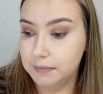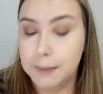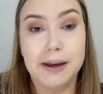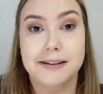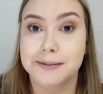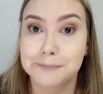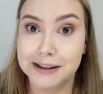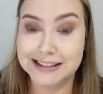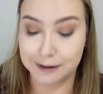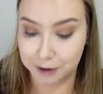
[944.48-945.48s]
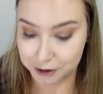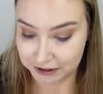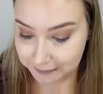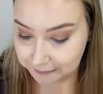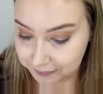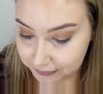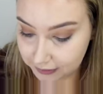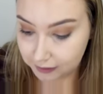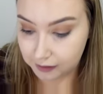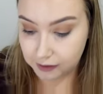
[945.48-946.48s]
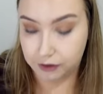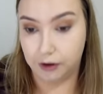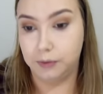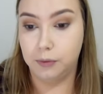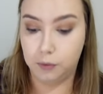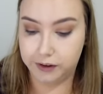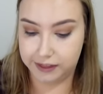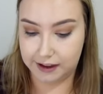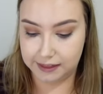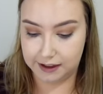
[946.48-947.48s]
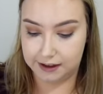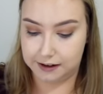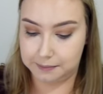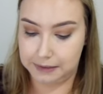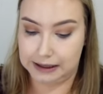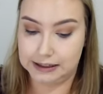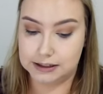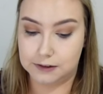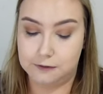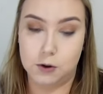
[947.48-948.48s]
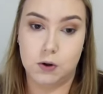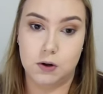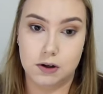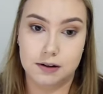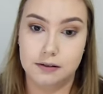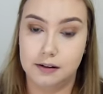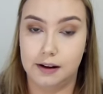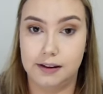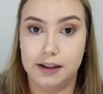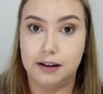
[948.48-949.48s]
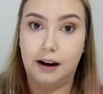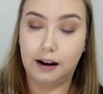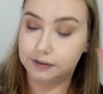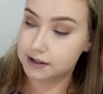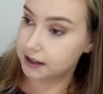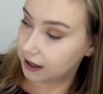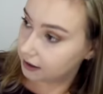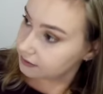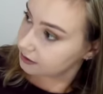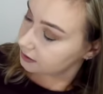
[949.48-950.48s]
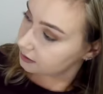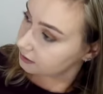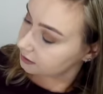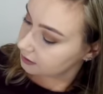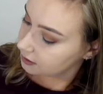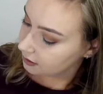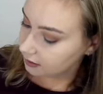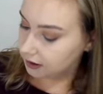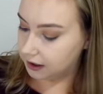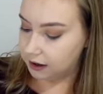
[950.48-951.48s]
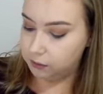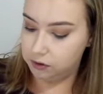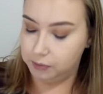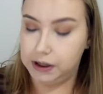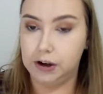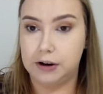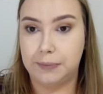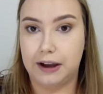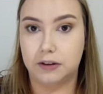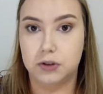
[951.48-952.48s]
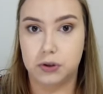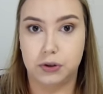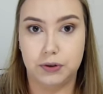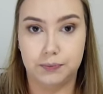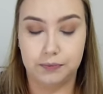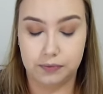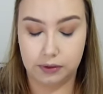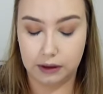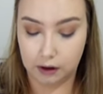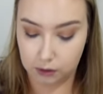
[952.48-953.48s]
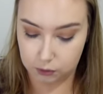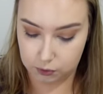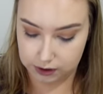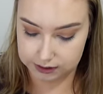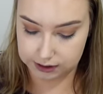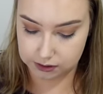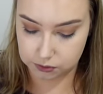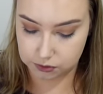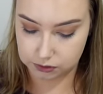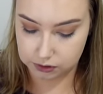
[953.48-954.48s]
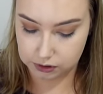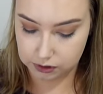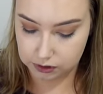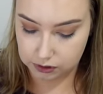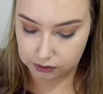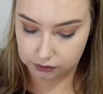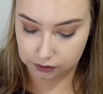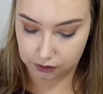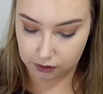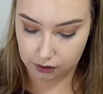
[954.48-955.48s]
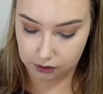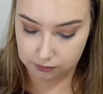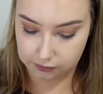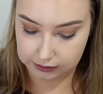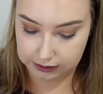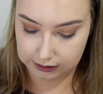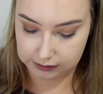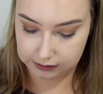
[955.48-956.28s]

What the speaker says: Yes, big celebration there. So what that then means for, and then after that, I will be going back to old work schedule. So hopefully